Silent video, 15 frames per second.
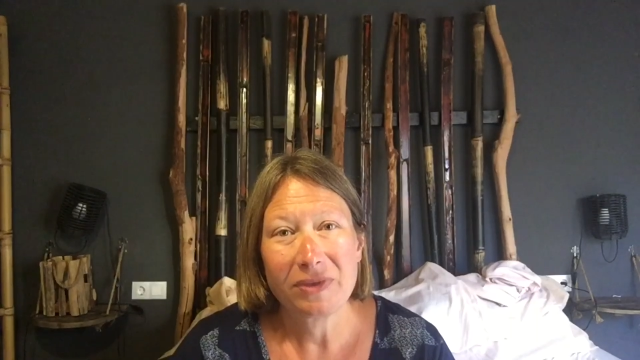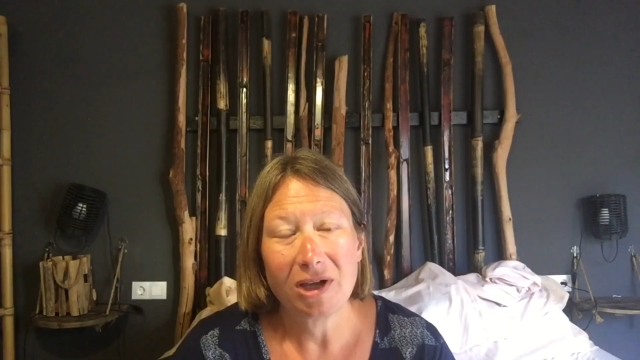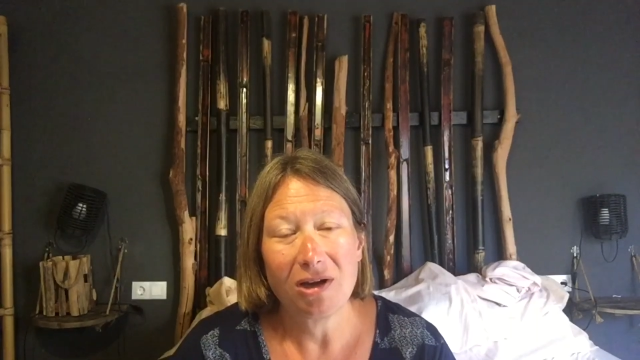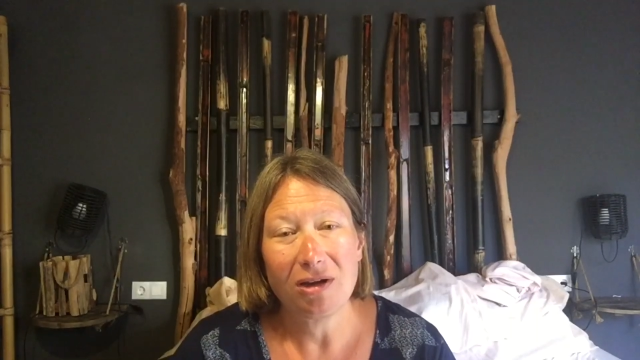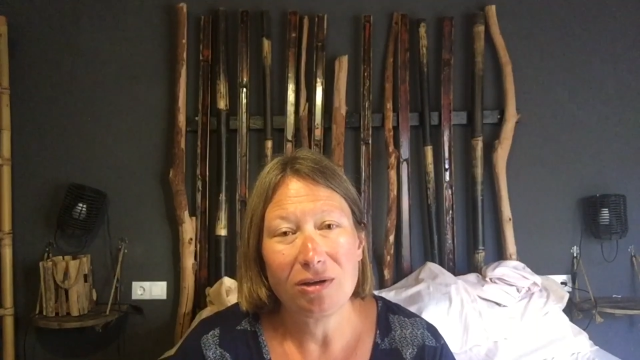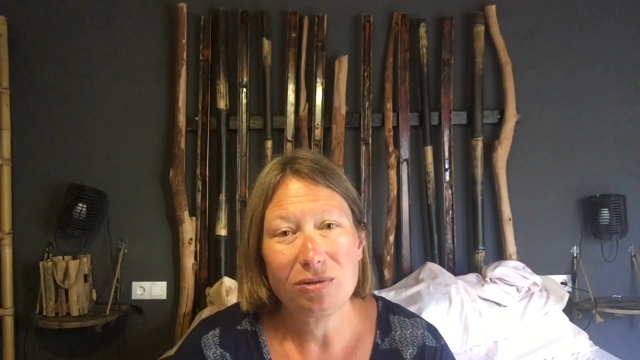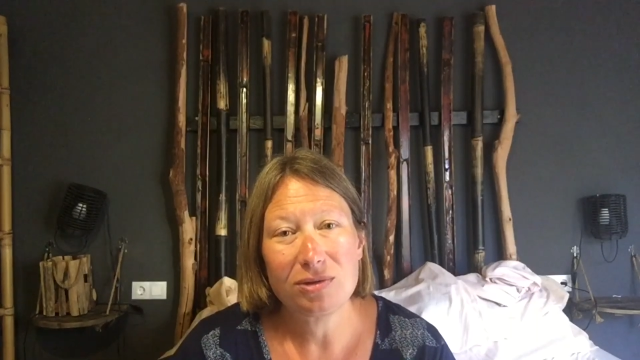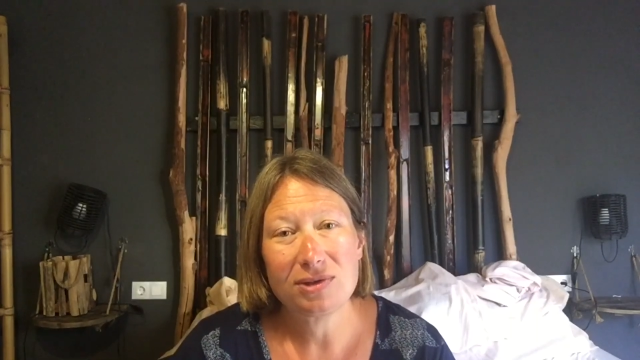
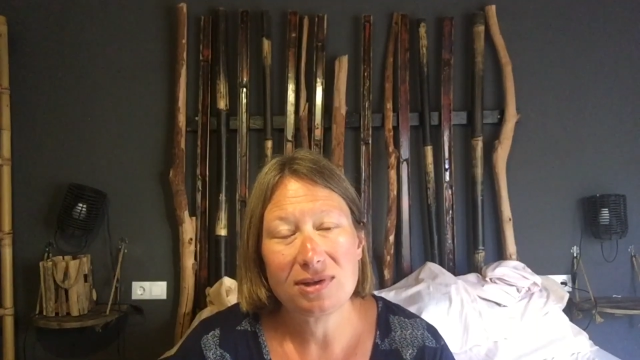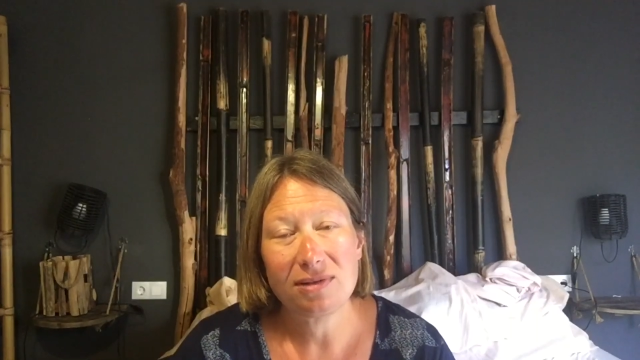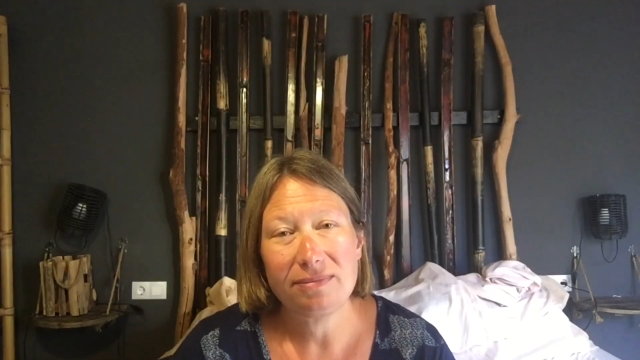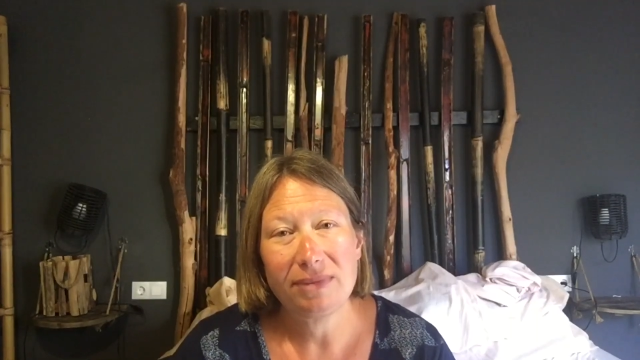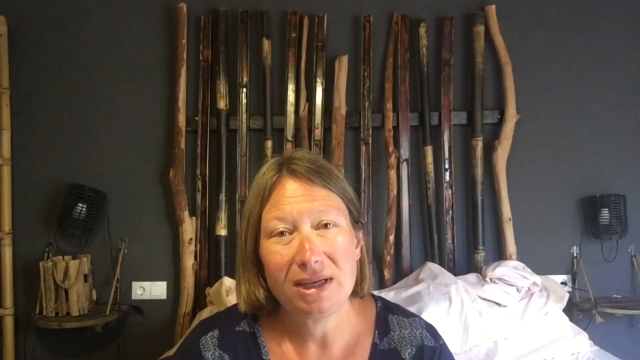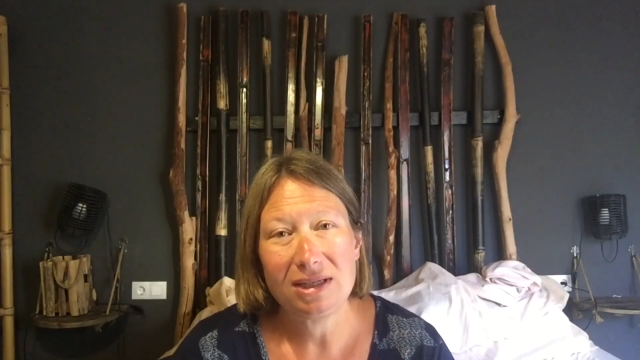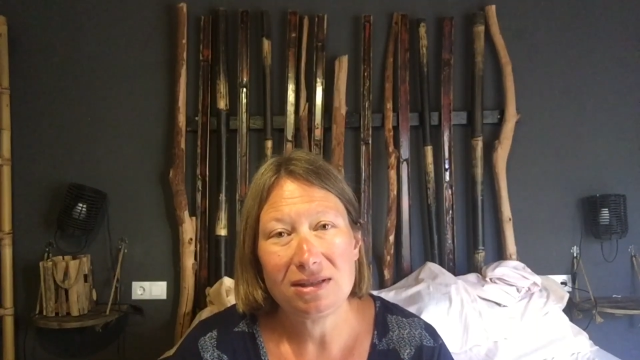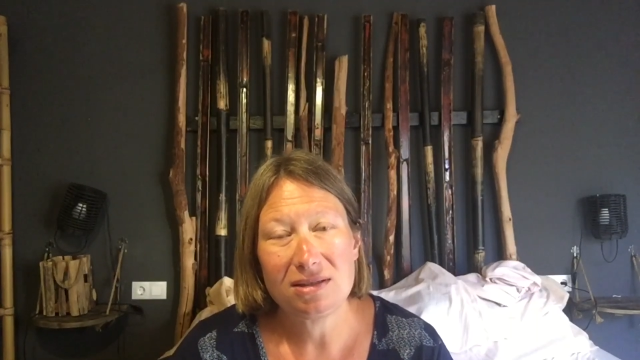I also
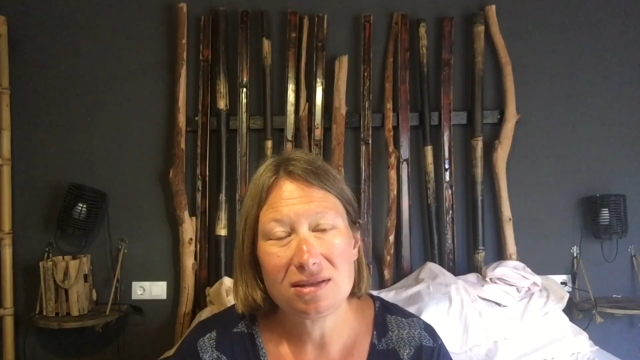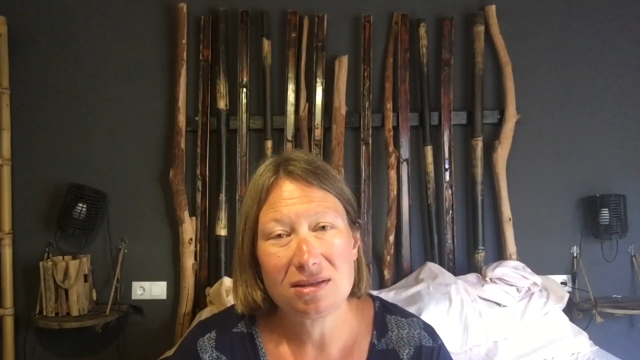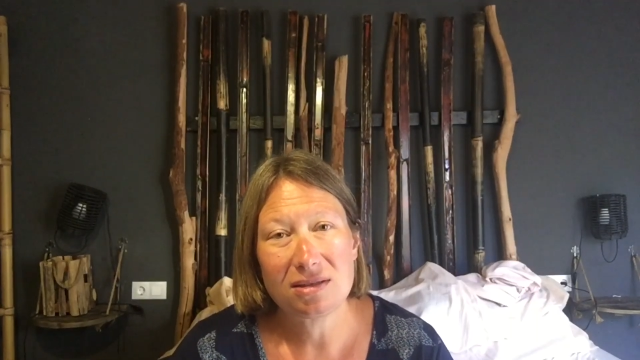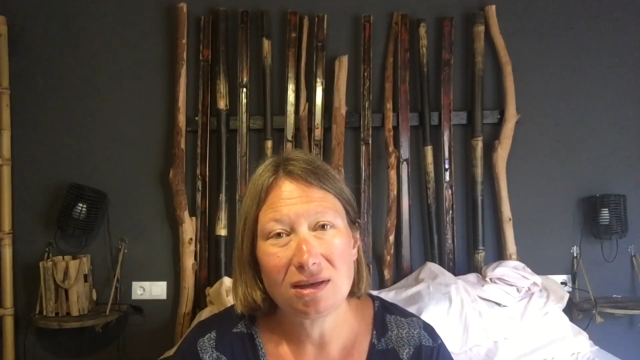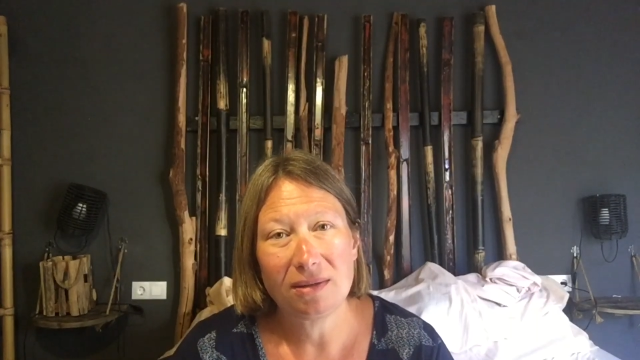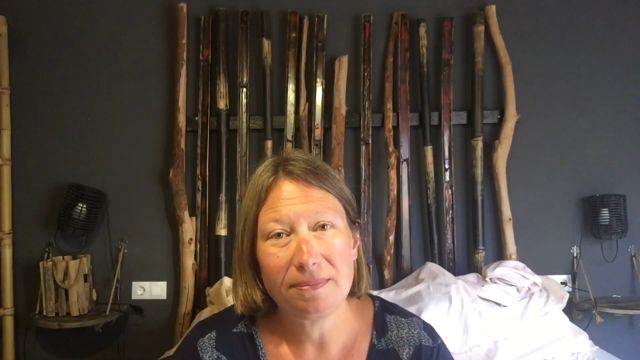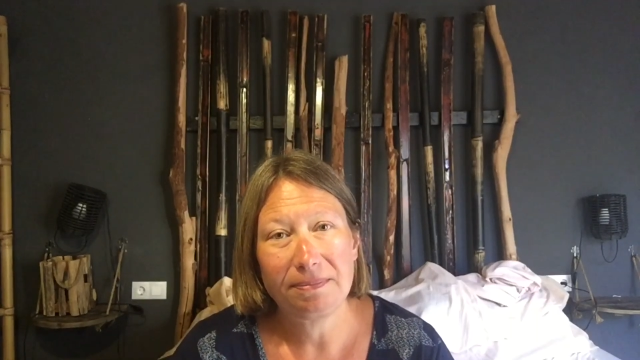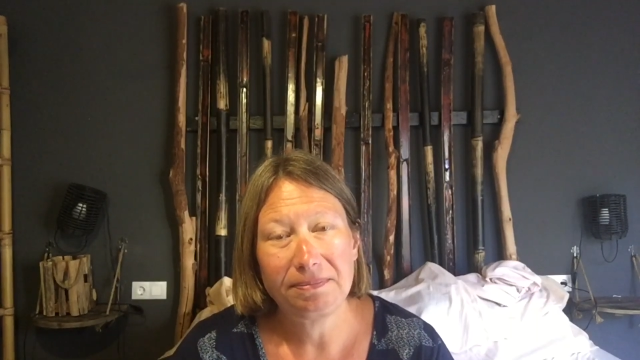made
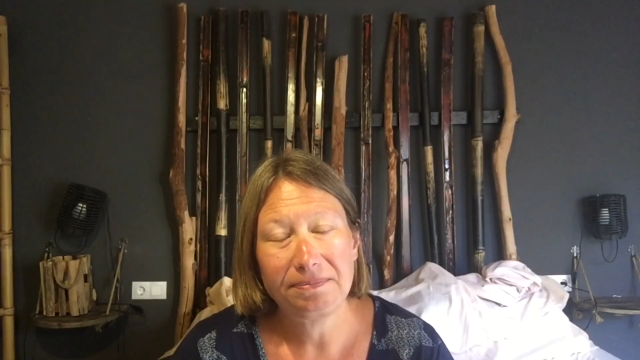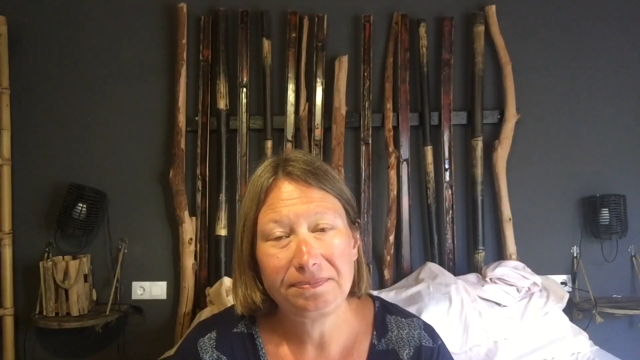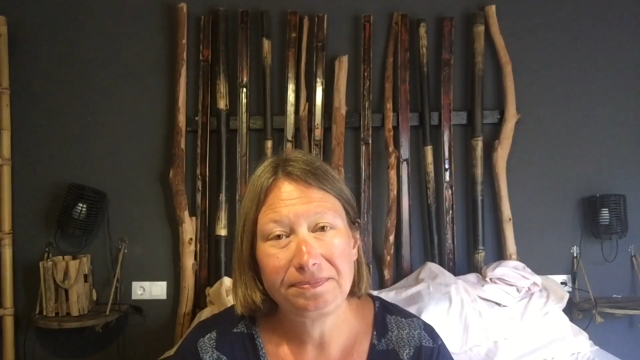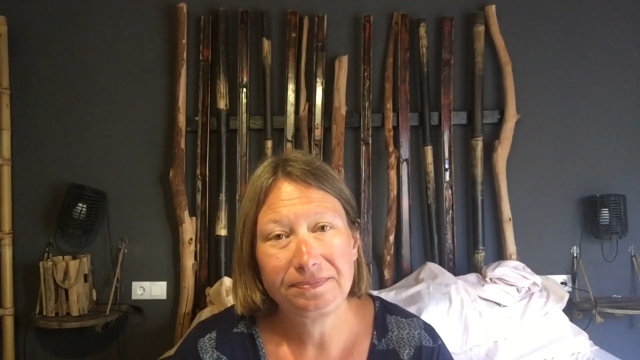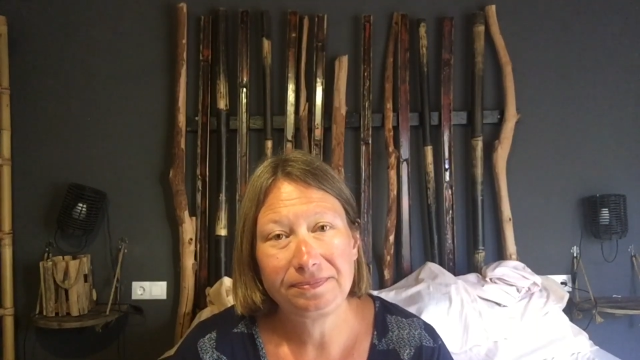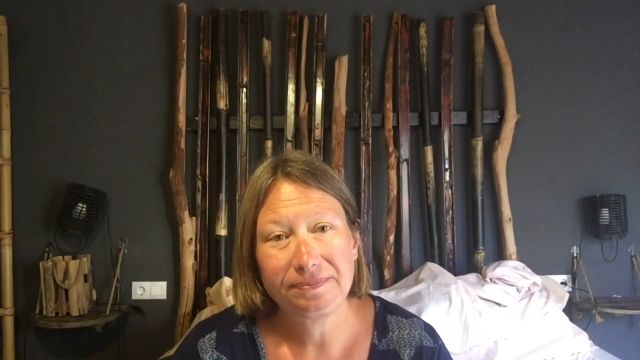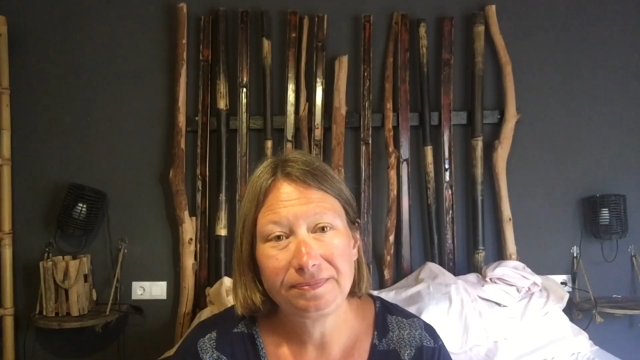some